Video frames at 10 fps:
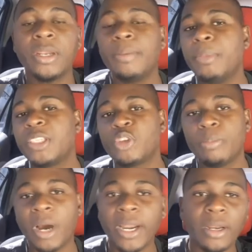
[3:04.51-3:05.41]
The mystery
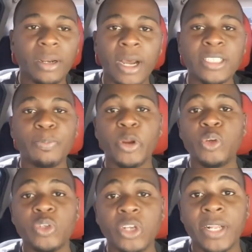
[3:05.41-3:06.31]
man, as per
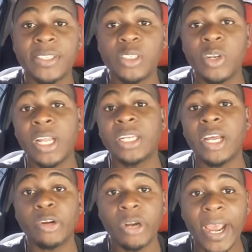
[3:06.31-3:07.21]
usual, Sunil
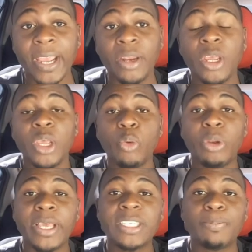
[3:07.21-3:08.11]
Narain,
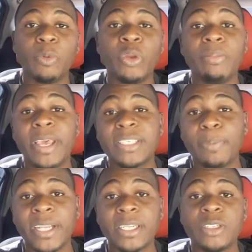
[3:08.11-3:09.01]
will be
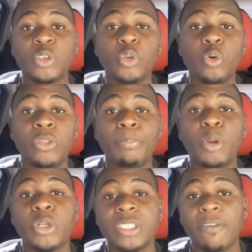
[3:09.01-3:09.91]
expected to do the
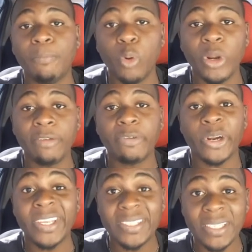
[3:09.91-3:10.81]
brunt of bowling for
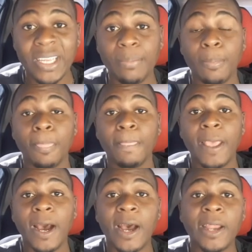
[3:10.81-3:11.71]
his team.
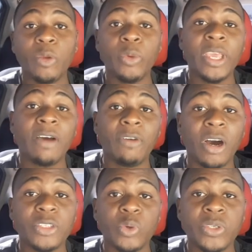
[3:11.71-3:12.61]
And we have
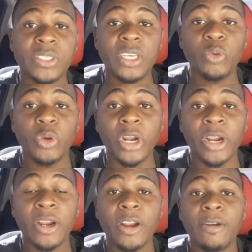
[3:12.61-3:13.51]
also seen
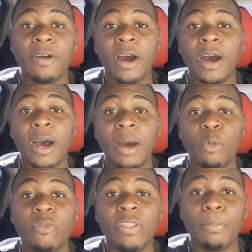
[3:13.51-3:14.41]
where
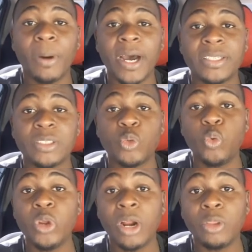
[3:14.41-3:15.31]
over the past
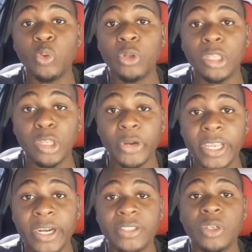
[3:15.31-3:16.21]
two to three
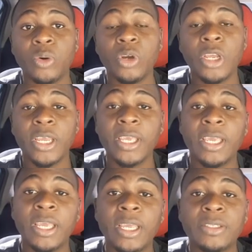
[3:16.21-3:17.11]
years now,
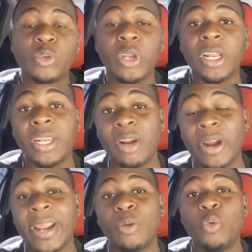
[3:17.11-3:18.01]
Sunil
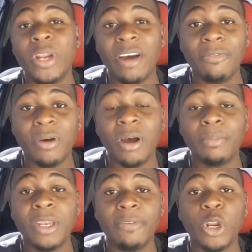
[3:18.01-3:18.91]
Narain would have
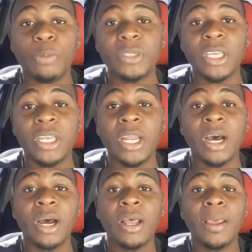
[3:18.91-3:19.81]
developed in
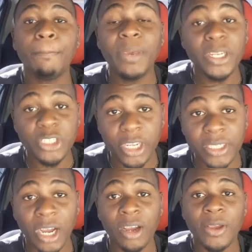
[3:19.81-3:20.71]
a pinch
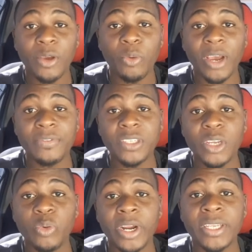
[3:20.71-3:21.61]
hitter. We have
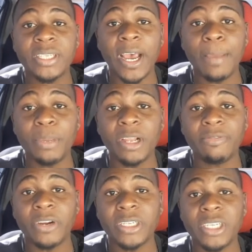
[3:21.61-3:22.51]
seen where his IPL
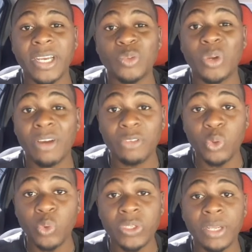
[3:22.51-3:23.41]
franchise would have
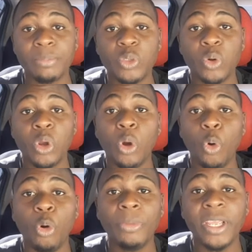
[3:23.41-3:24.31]
used him to
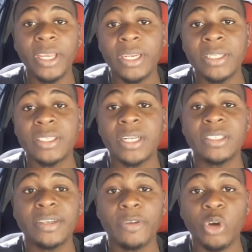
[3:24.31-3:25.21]
open the innings on
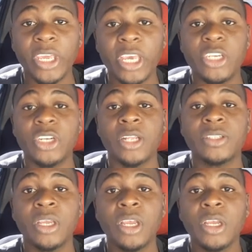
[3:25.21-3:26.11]
several
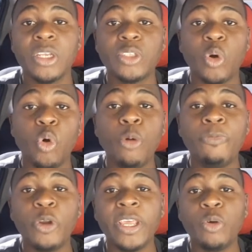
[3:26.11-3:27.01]
occasions. So
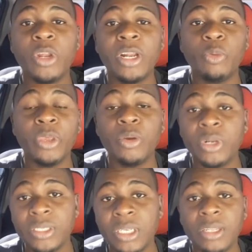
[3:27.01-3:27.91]
hopefully we
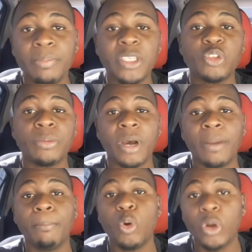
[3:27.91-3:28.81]
will see the mystery
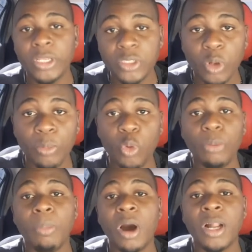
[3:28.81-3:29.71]
man bowling some
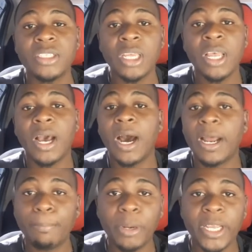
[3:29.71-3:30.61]
good balls
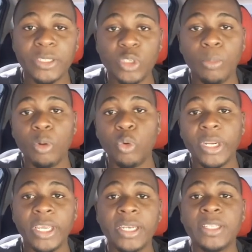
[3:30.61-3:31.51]
and playing some
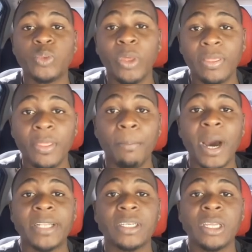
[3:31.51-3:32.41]
good innings with the
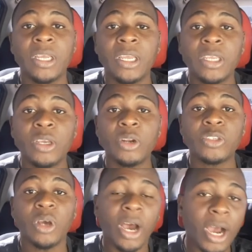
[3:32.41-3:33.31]
bat. You know,
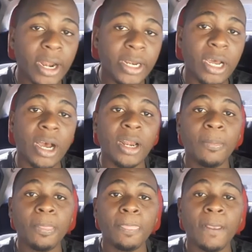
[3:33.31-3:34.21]
so all in all,
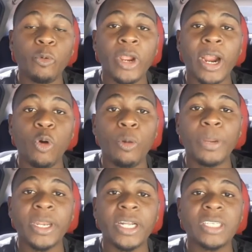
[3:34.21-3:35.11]
we are
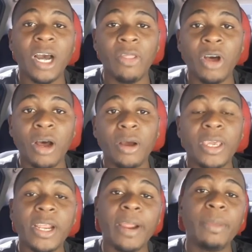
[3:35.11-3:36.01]
hoping that other
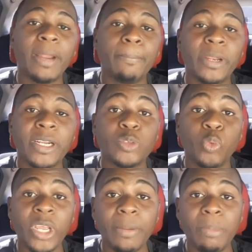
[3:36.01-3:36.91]
Caribbean players
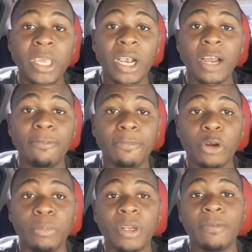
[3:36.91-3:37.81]
will be
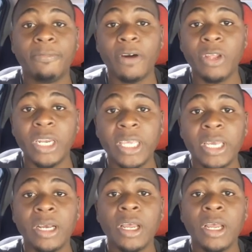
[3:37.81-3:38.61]
confirmed for the league.